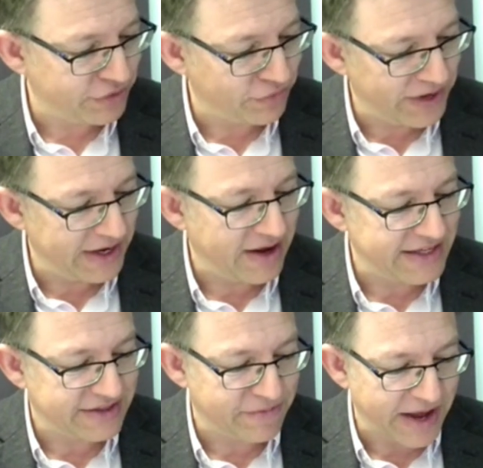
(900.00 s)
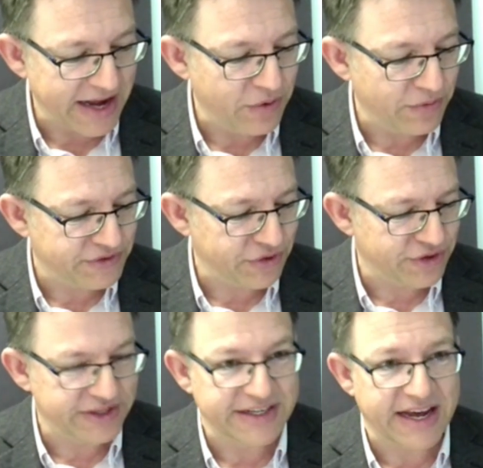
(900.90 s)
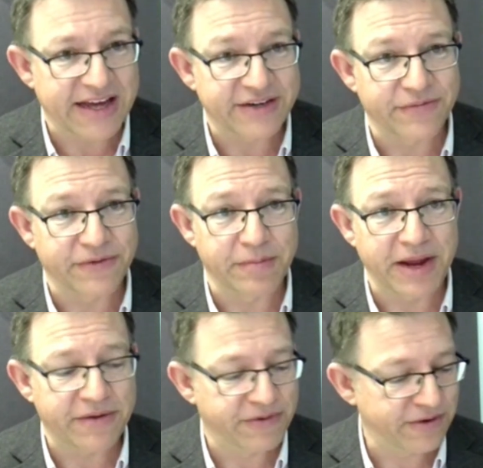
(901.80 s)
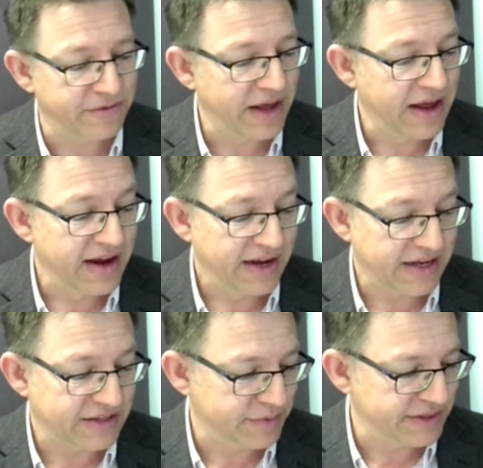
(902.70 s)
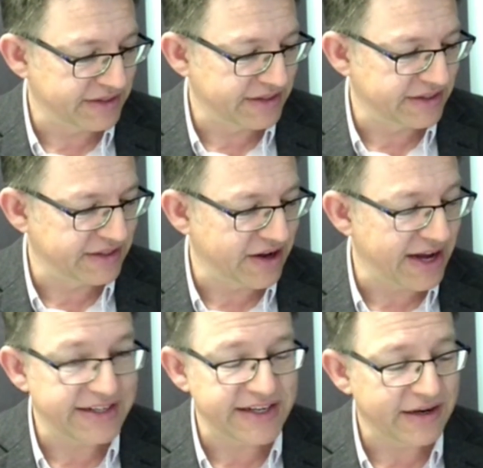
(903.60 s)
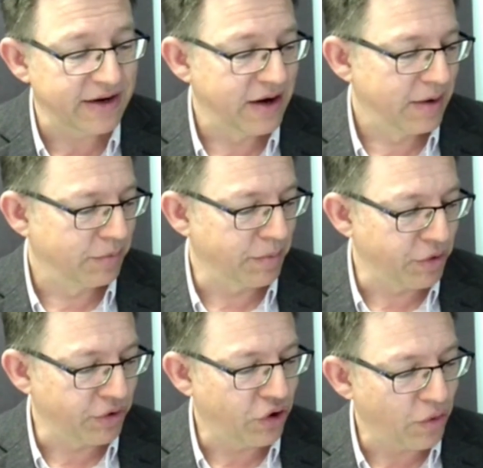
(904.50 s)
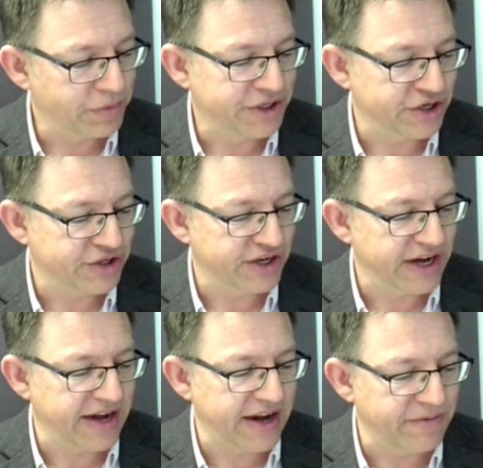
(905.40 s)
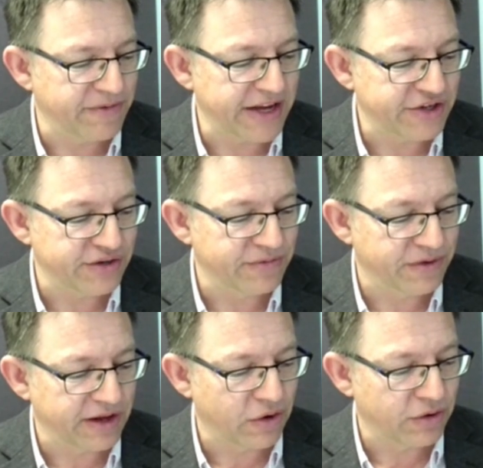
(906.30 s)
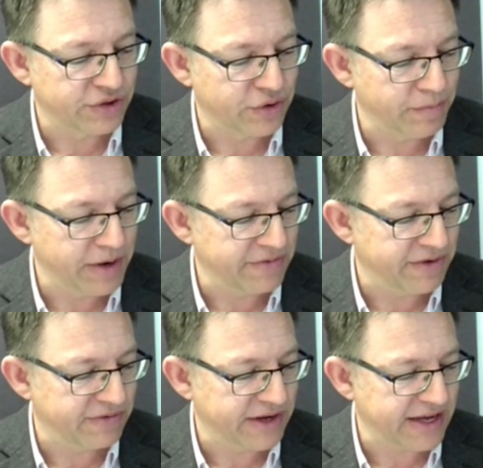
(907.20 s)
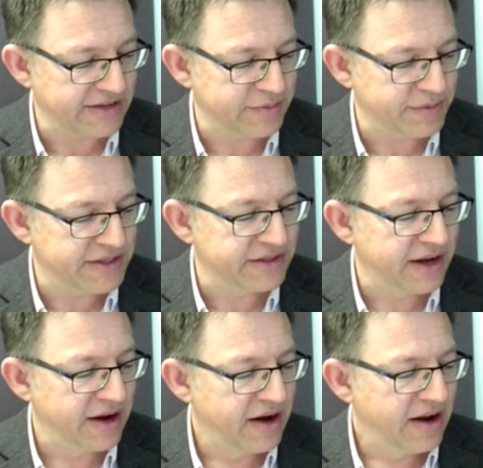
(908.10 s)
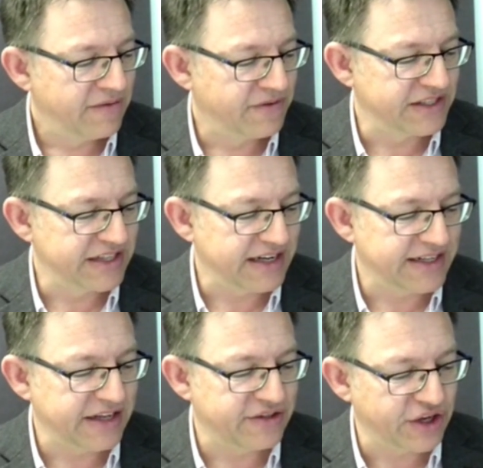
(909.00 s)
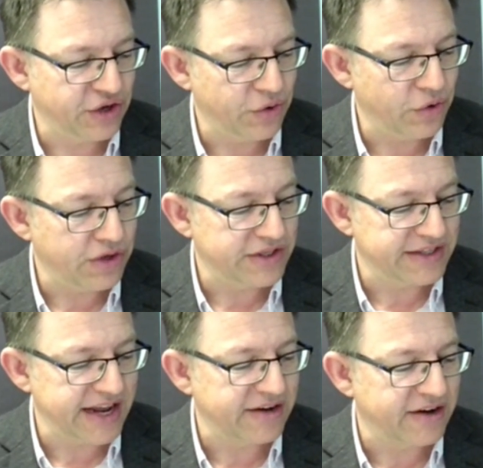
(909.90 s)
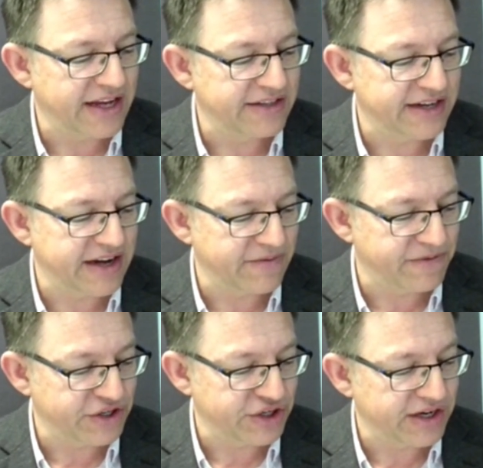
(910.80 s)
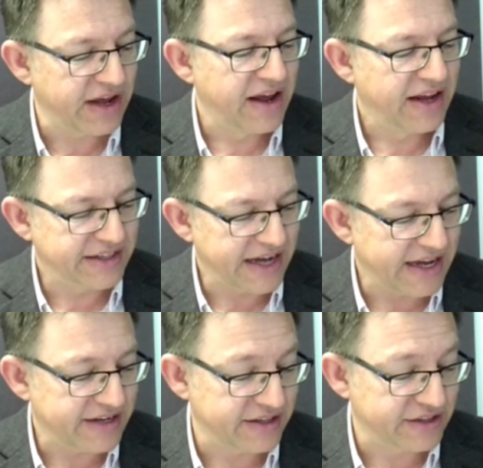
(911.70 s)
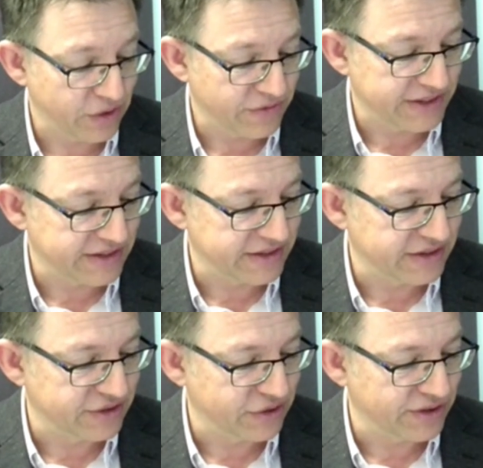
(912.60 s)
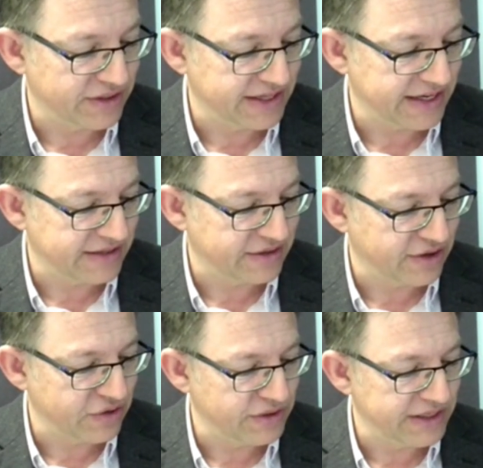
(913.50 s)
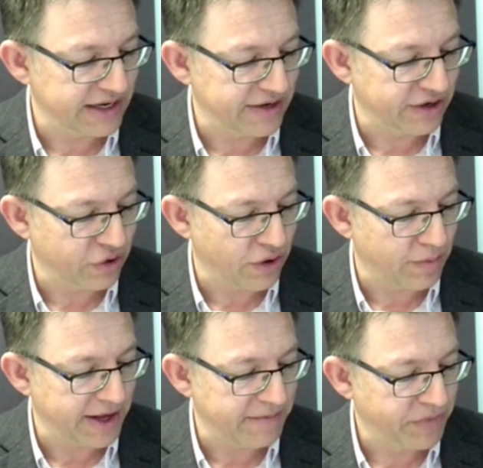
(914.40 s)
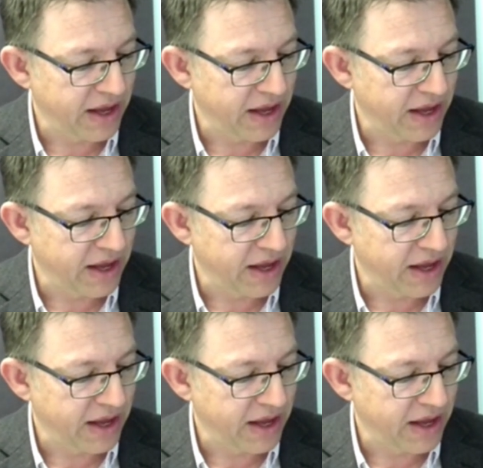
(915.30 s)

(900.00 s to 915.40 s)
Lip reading: to realise the value of certain data for the benefit of customers and society, promote competition and innovation for the long-term benefit of customers, facilitate secure, standardised and efficient data services in certain sectors of the New Zealand economy.